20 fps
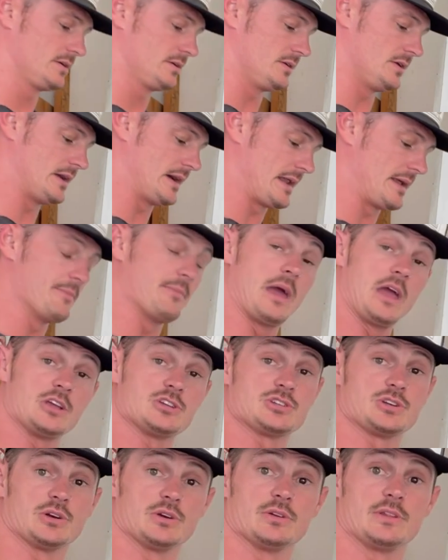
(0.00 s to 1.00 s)
You gotta make
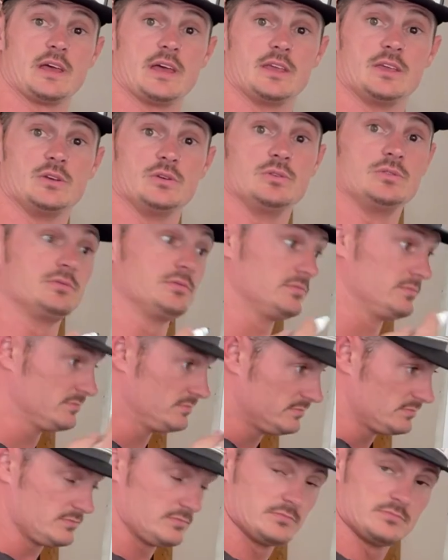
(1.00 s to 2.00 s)
sure that you
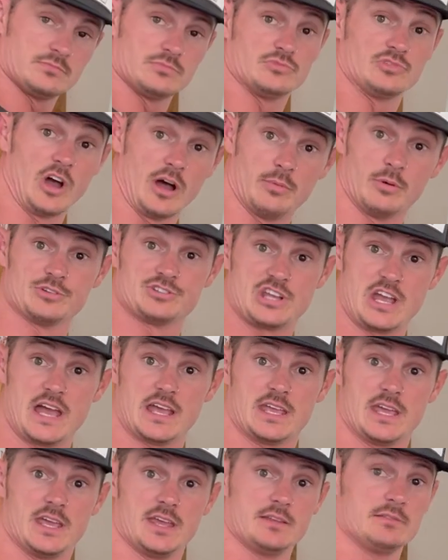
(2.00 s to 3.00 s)
double
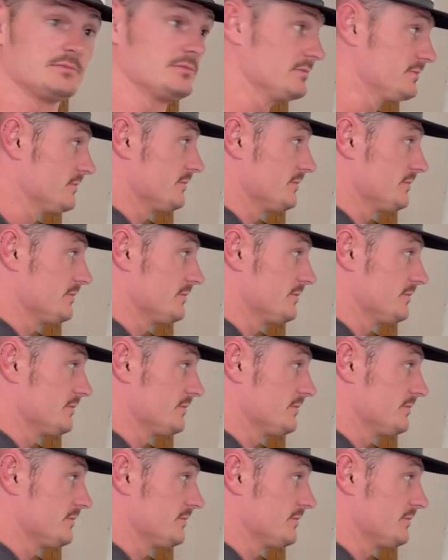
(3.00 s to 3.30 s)
check it.